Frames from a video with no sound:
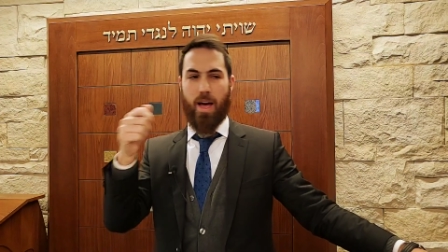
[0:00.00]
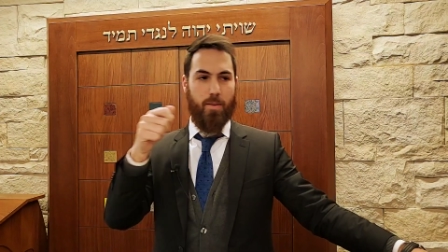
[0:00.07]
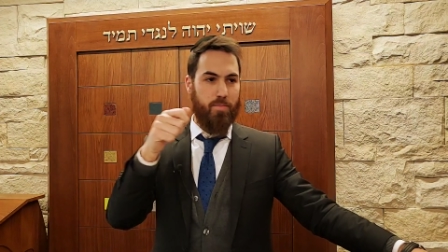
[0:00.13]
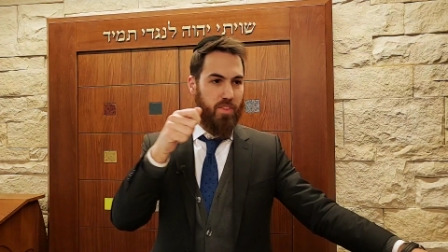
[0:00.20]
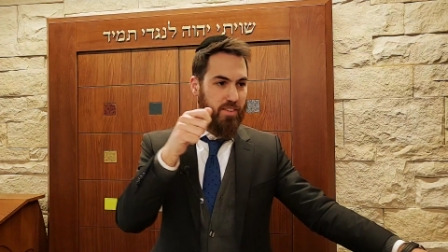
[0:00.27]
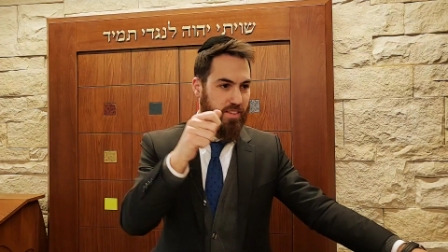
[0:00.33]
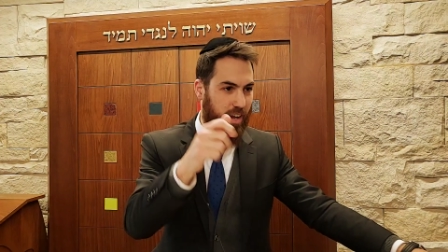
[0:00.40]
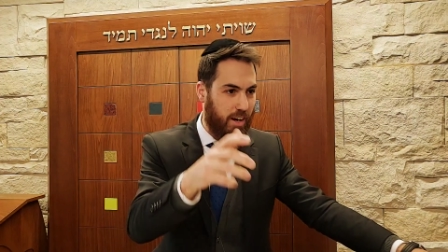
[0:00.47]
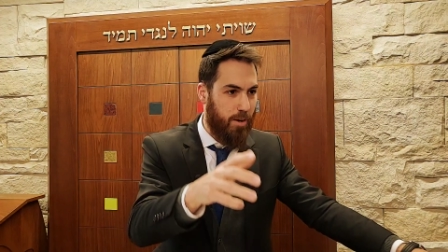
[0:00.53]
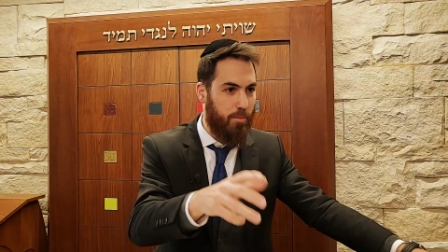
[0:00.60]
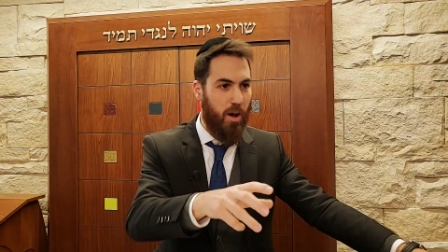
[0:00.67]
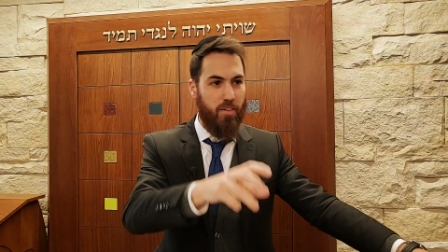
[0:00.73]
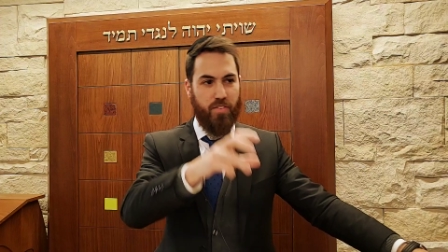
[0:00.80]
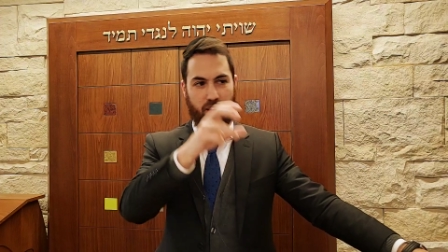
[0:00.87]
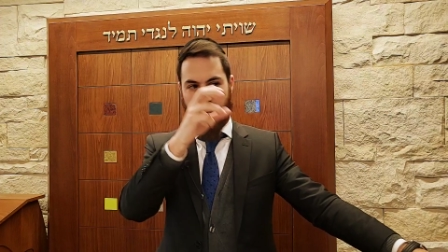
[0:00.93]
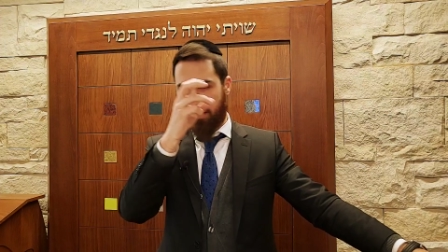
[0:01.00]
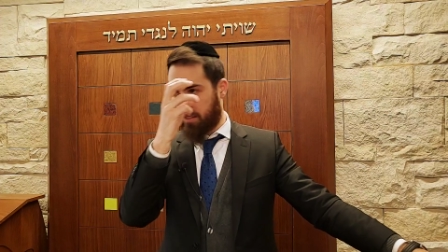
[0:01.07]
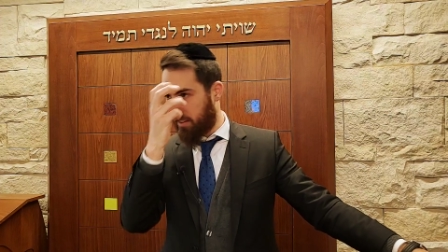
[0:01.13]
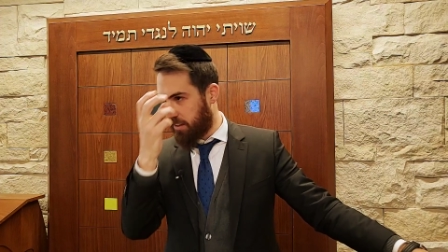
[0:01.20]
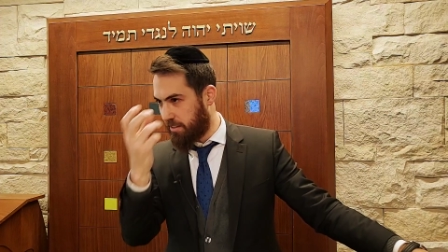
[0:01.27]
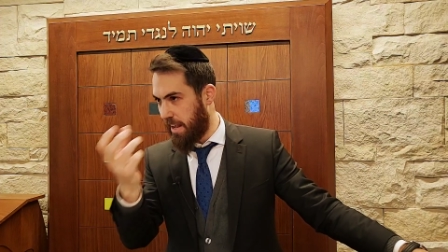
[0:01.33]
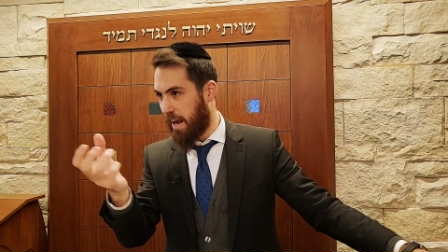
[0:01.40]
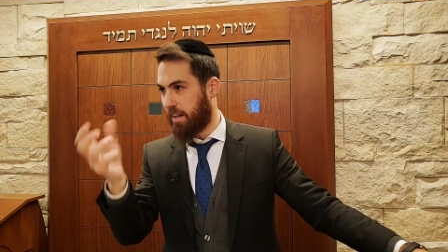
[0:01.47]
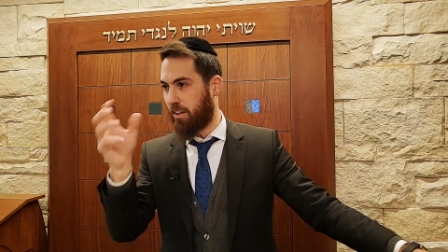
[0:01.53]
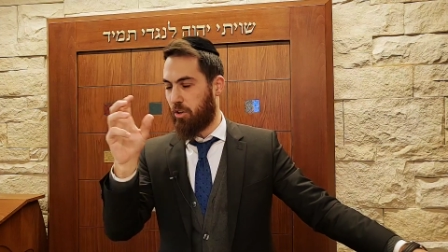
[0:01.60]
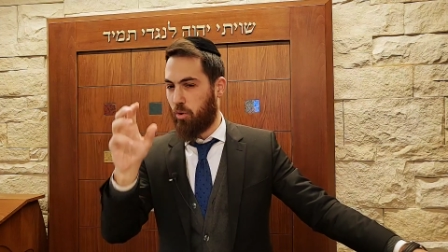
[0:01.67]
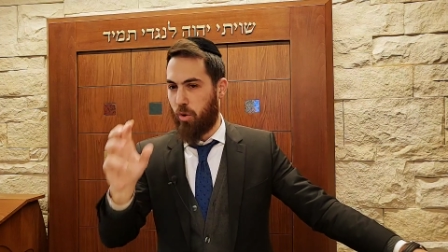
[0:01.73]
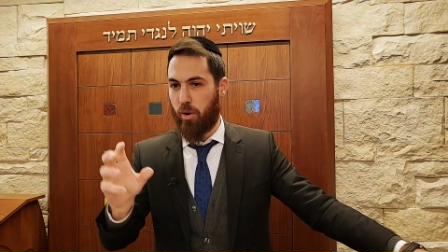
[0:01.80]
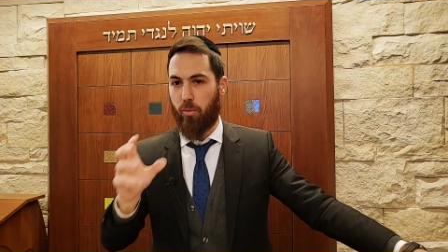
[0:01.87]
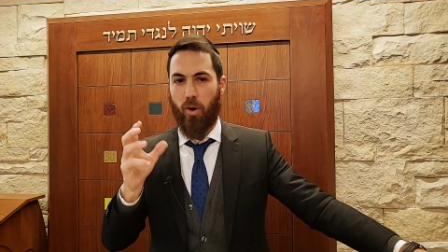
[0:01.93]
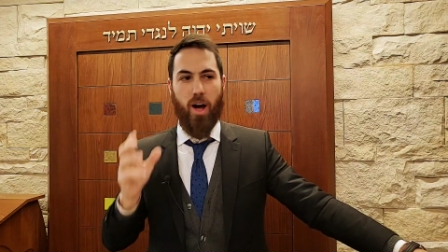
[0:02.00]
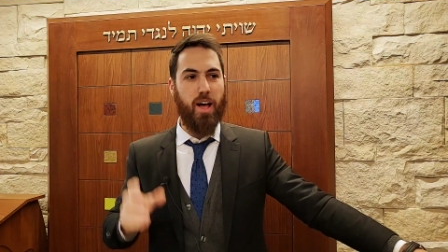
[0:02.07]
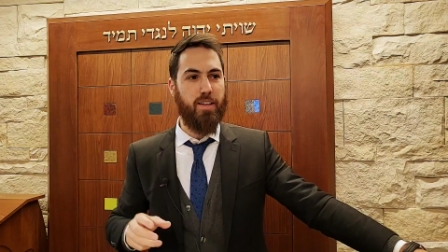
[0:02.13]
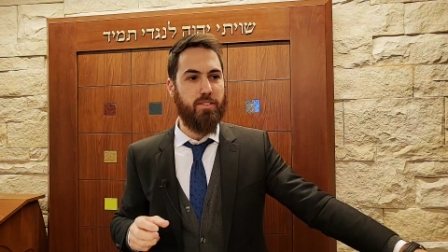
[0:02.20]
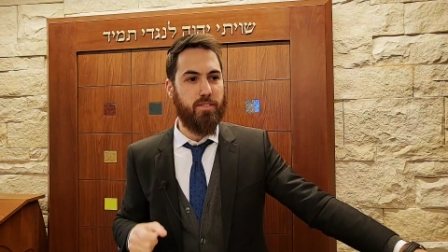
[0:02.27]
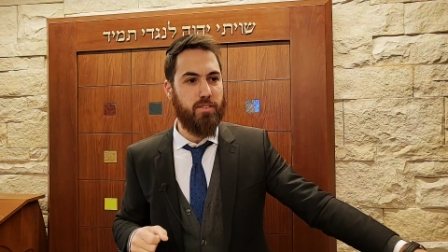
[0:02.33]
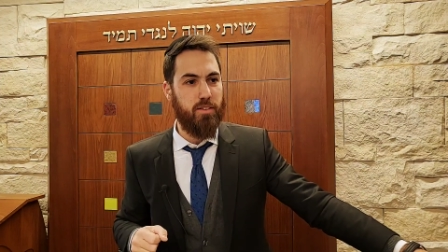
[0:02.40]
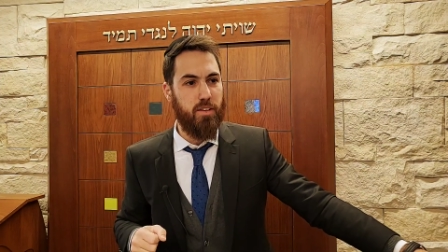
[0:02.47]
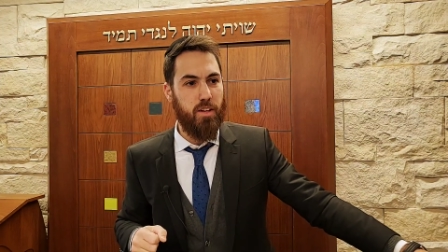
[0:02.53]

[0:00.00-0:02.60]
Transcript: the Saramaves, exactly who it was.